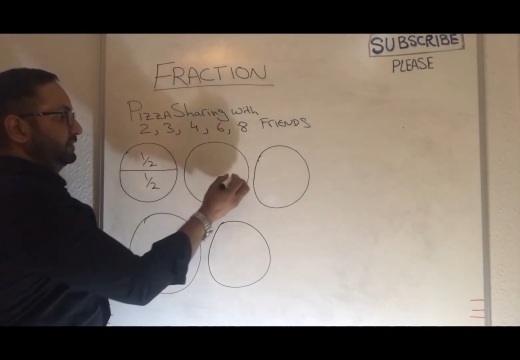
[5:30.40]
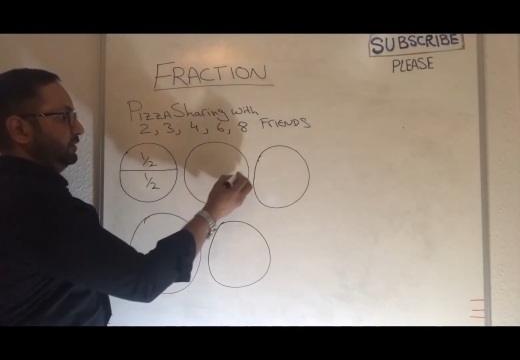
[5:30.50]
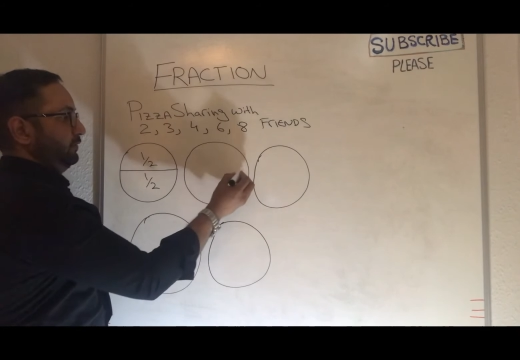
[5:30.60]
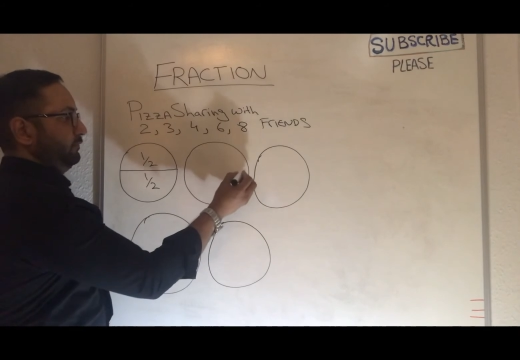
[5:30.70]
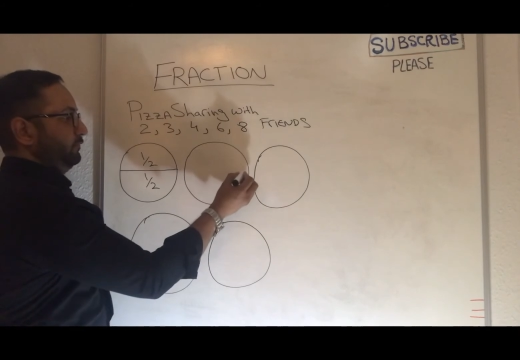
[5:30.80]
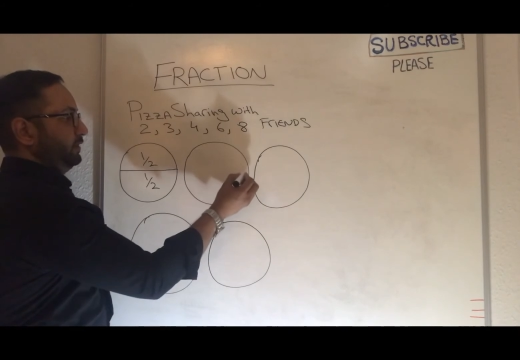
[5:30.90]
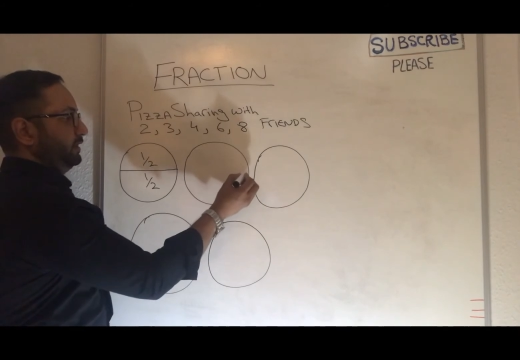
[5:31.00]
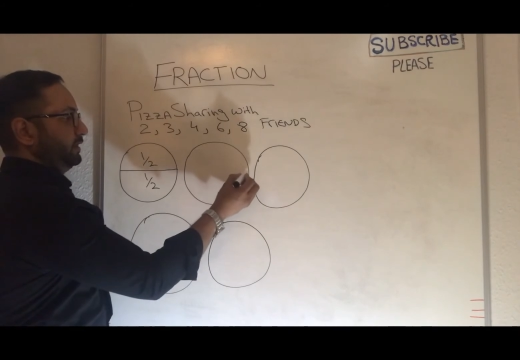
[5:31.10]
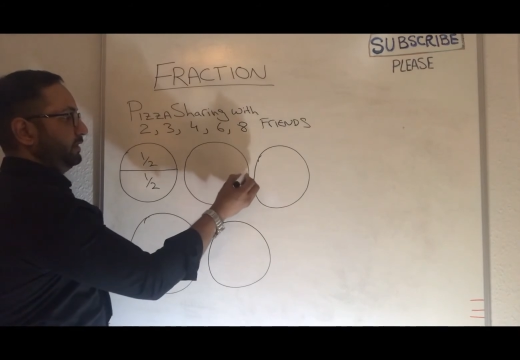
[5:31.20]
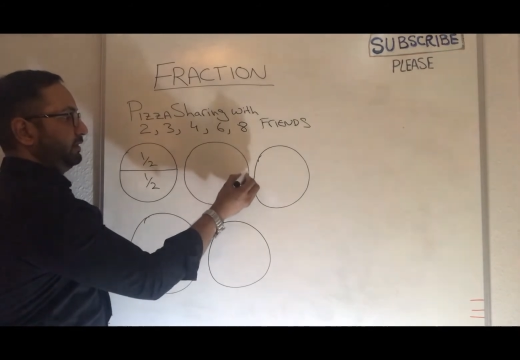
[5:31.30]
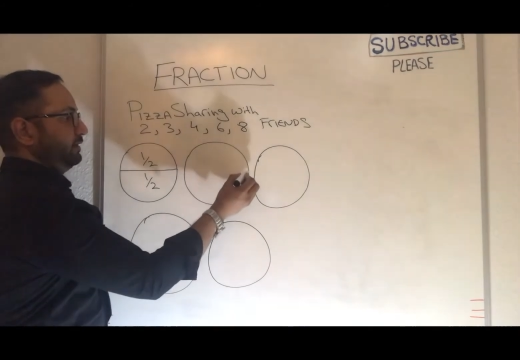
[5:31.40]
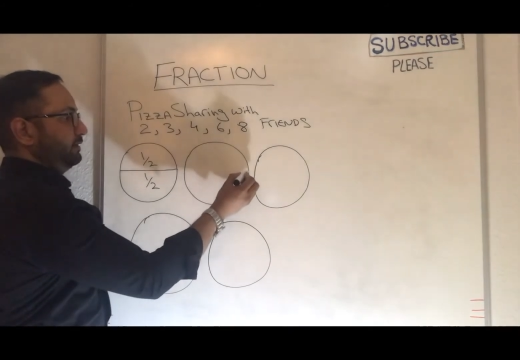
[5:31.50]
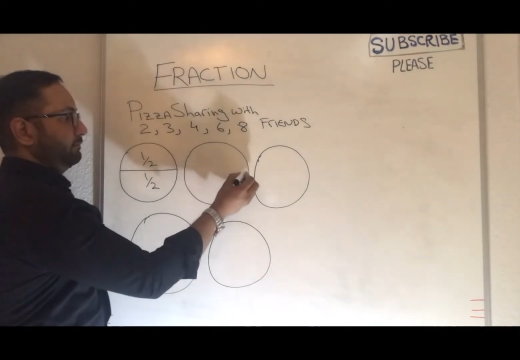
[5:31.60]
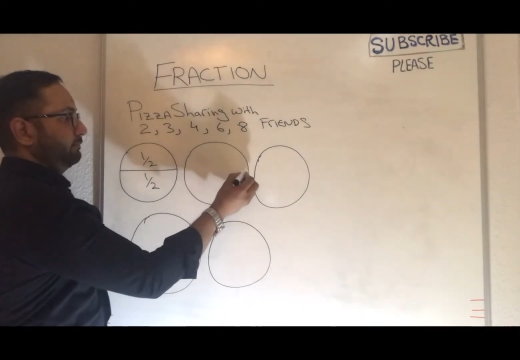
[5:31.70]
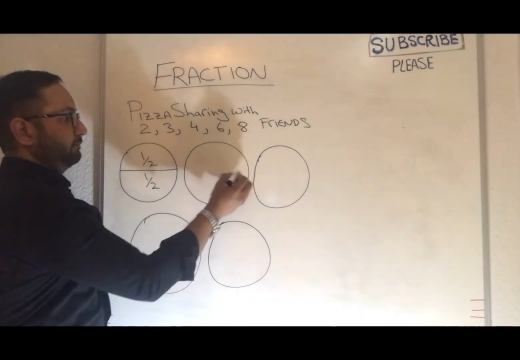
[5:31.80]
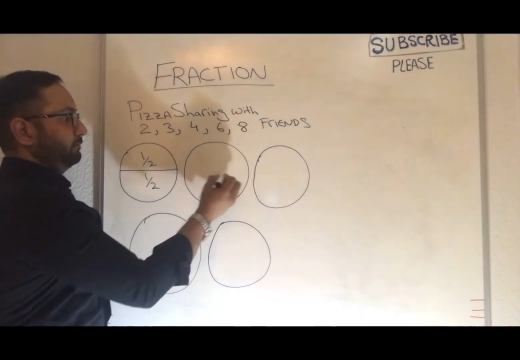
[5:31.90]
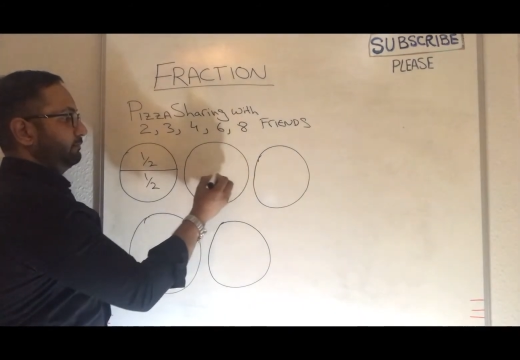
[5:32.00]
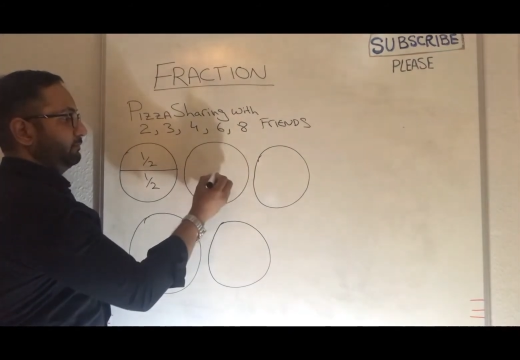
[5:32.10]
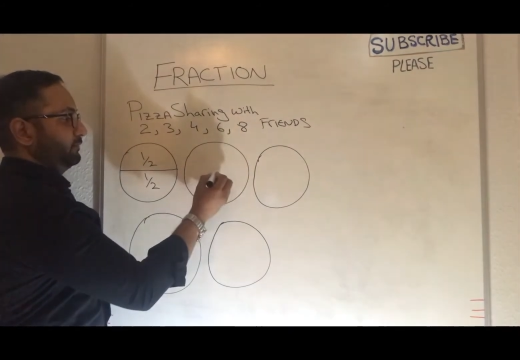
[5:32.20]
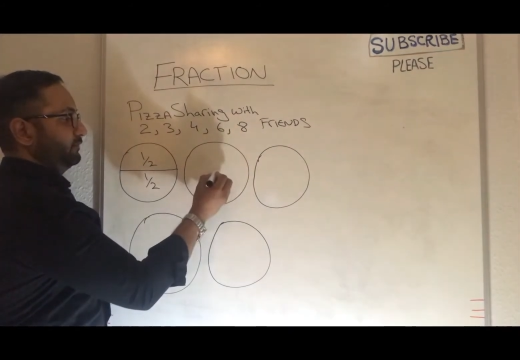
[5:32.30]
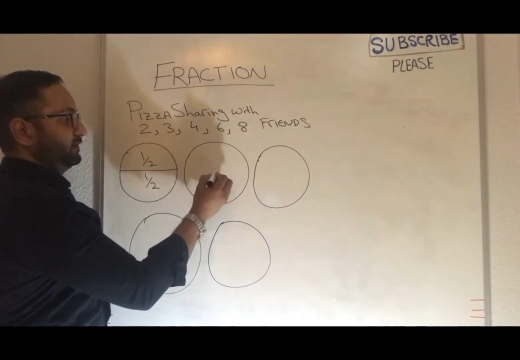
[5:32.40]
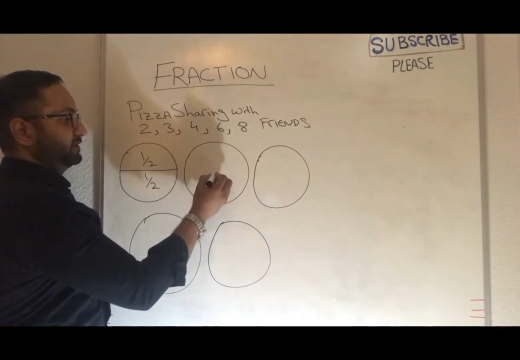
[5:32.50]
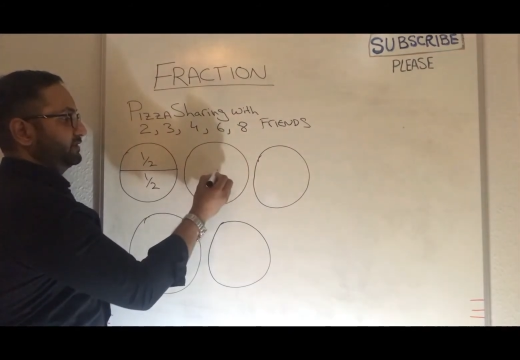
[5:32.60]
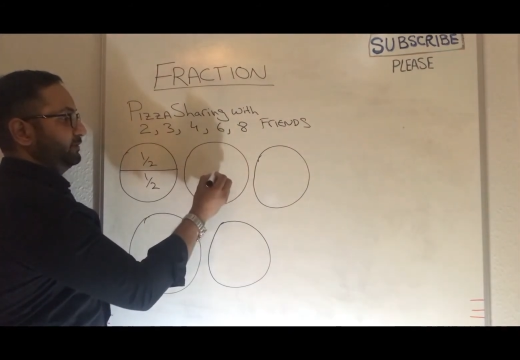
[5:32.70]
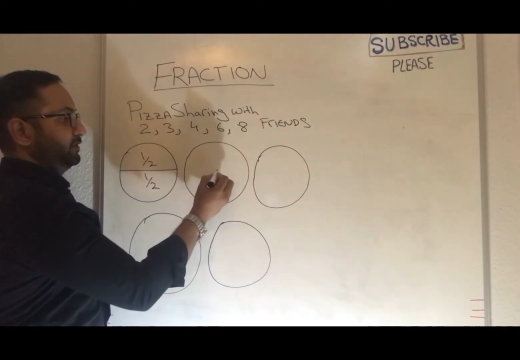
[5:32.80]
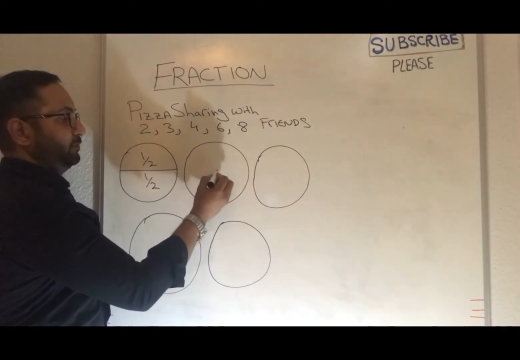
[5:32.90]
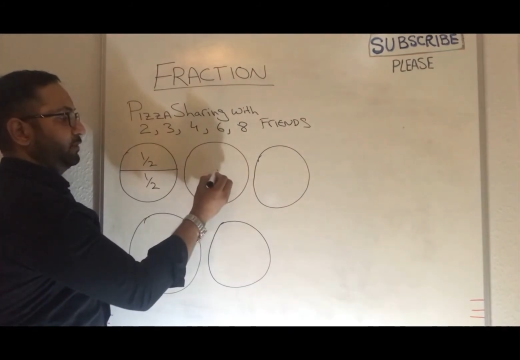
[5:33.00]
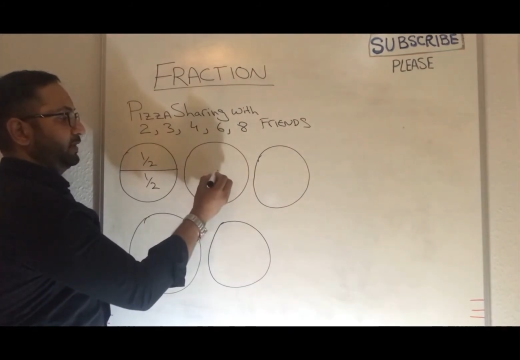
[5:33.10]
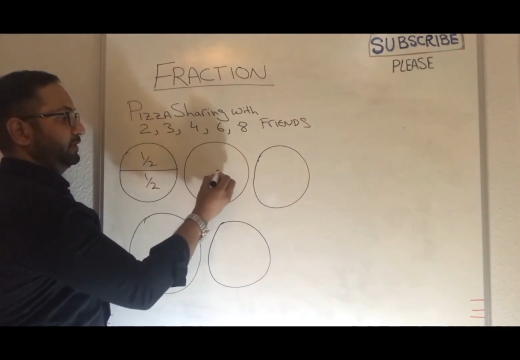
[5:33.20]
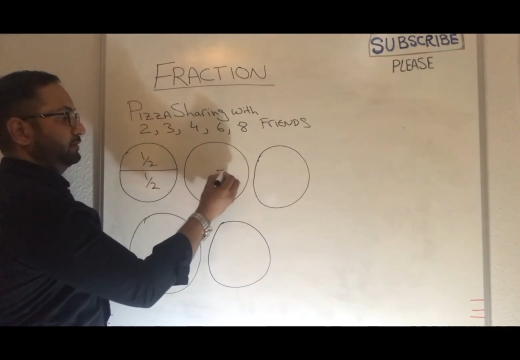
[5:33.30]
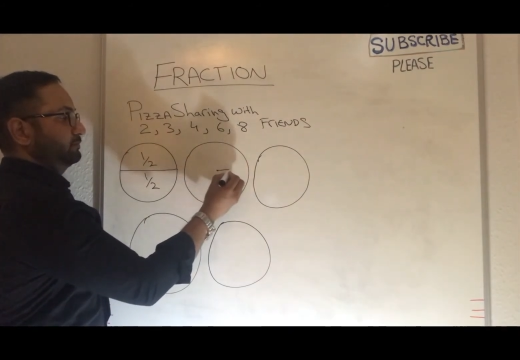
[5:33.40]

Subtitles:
If we are, this is the middle point.